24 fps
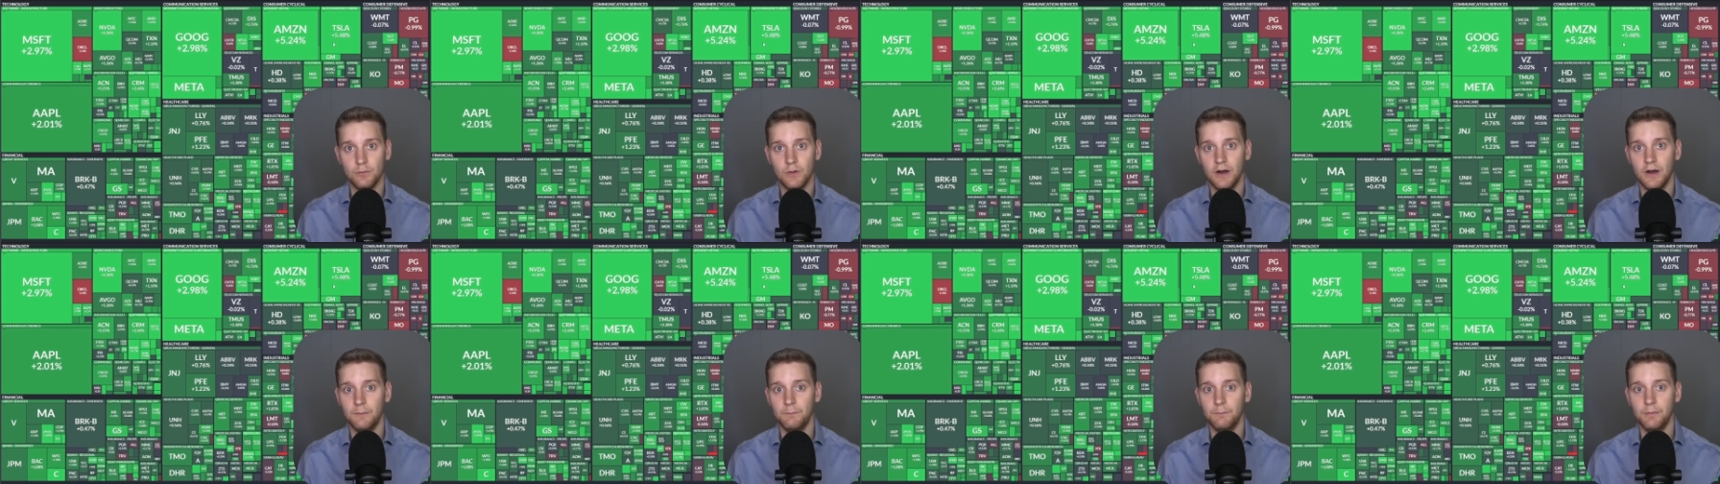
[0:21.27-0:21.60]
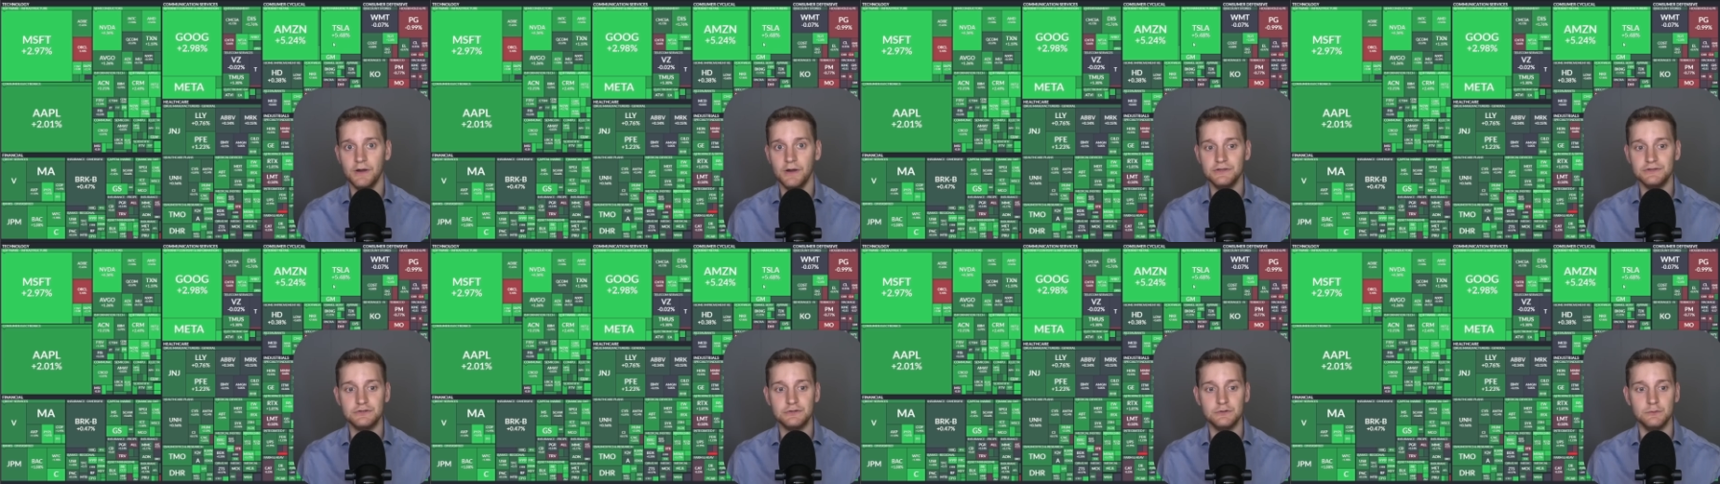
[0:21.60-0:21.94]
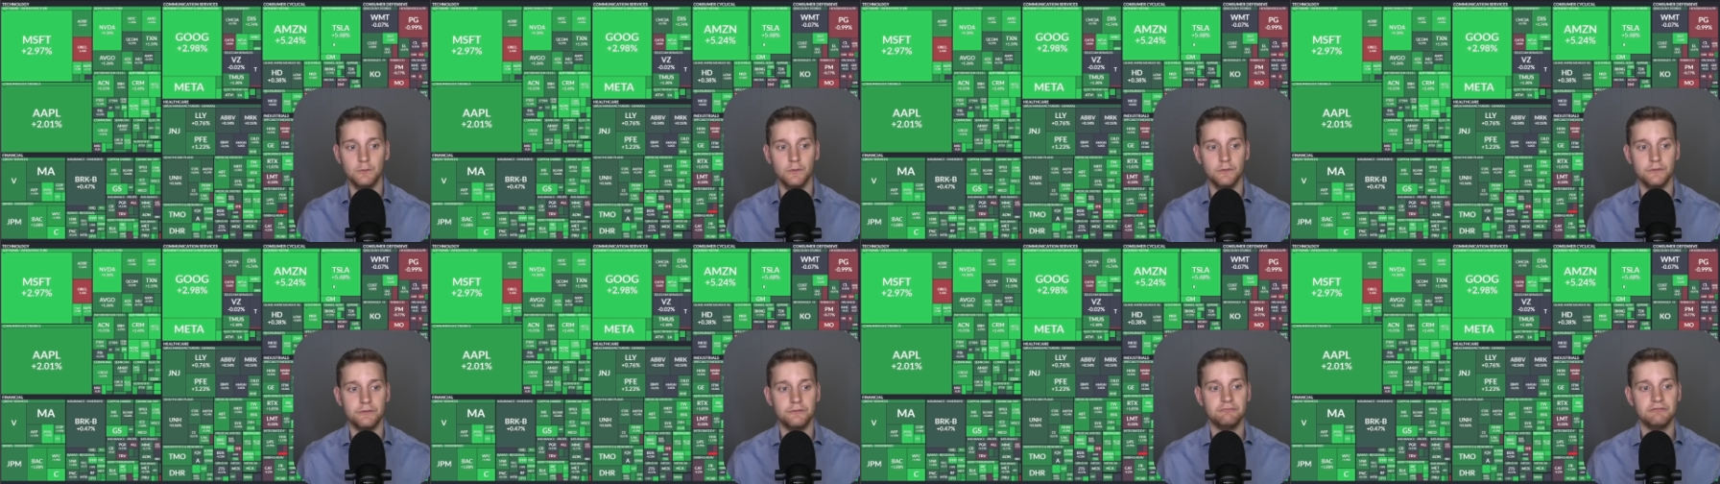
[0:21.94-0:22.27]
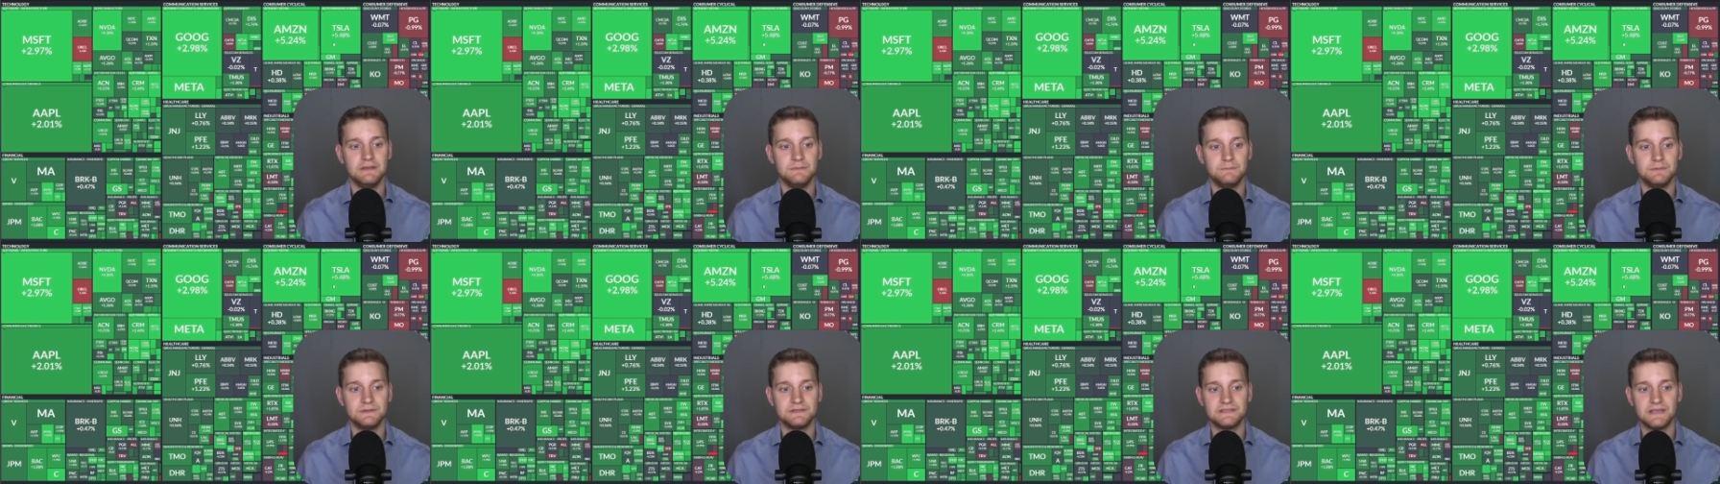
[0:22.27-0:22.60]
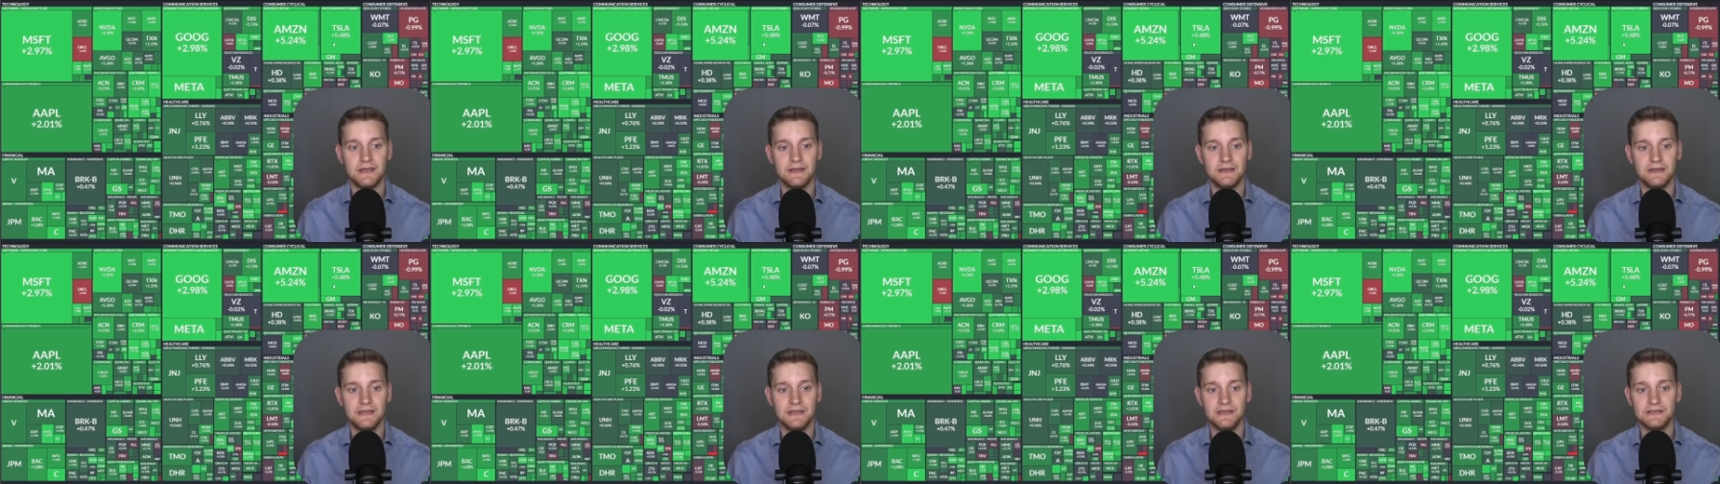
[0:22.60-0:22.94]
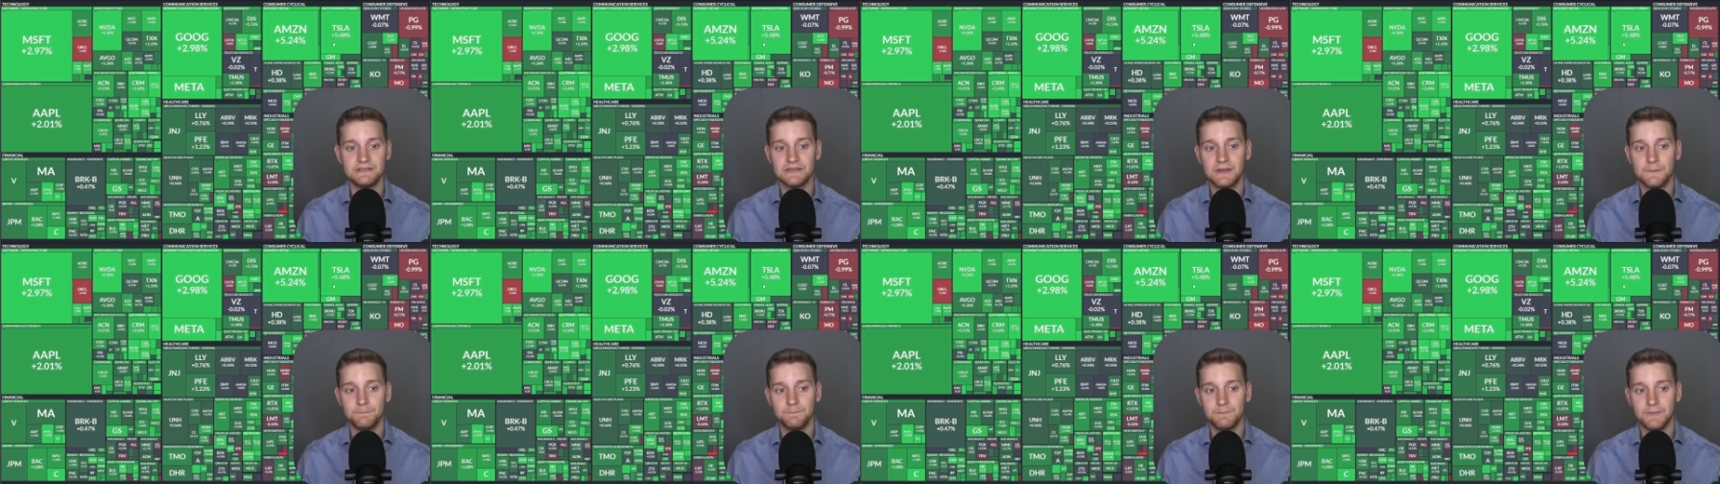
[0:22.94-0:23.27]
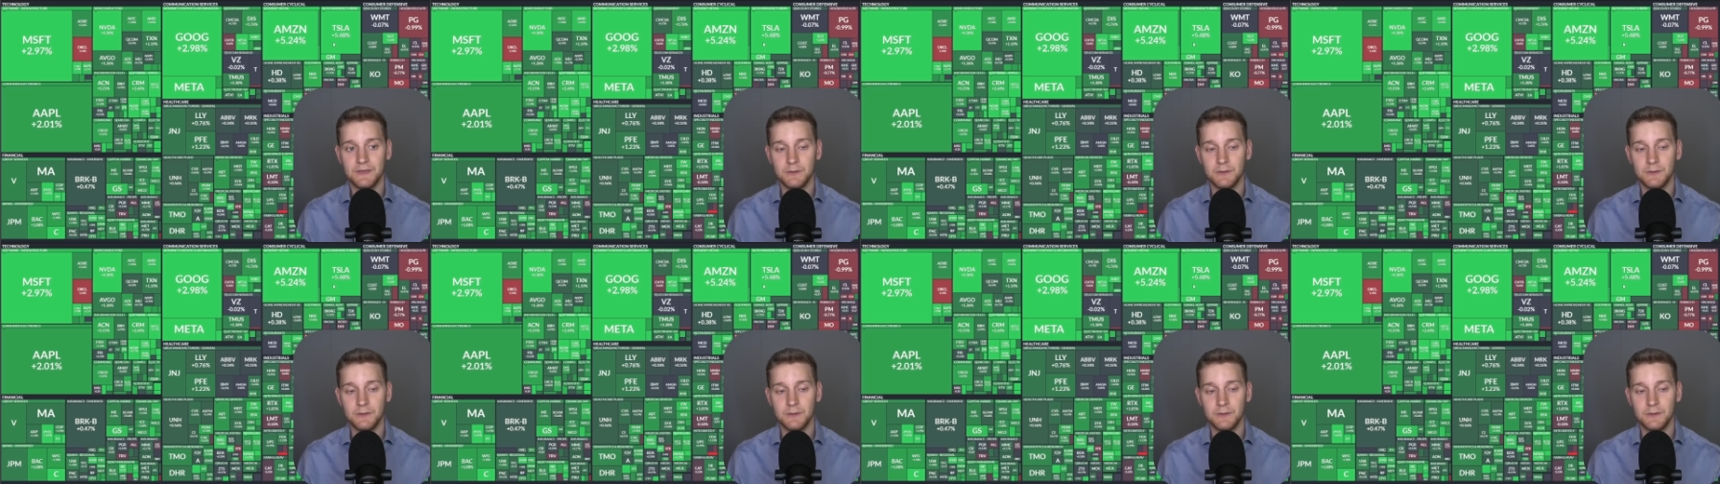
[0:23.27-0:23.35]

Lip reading: were up by 2 or 3% each.